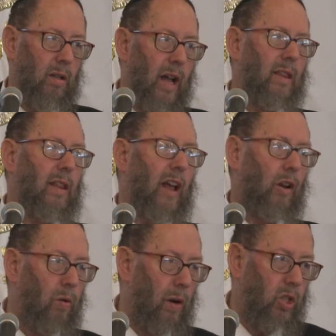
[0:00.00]
That's
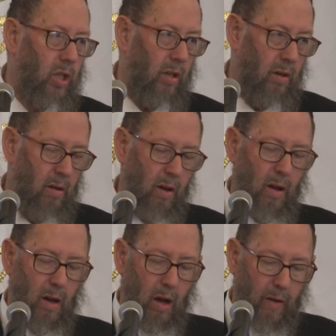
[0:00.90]
that question
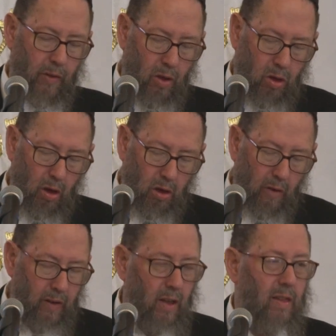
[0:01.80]
of
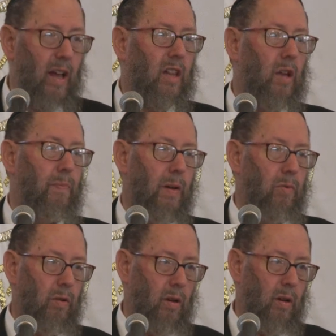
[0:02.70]
nososov and asata
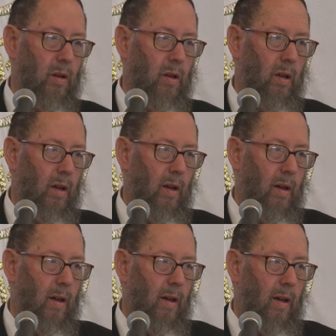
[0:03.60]
be'emunah.
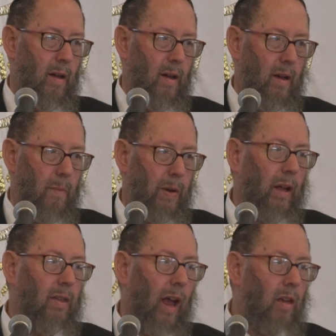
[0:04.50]

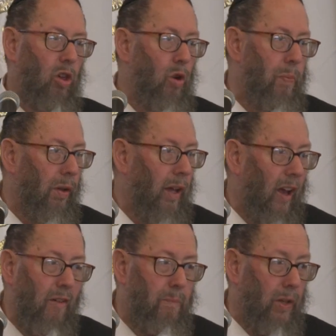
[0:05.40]
Because yes, you
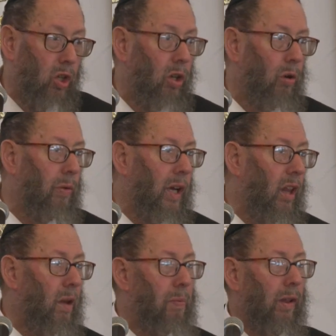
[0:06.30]
believe, but do you
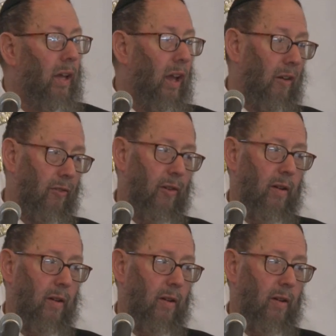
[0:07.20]
really believe?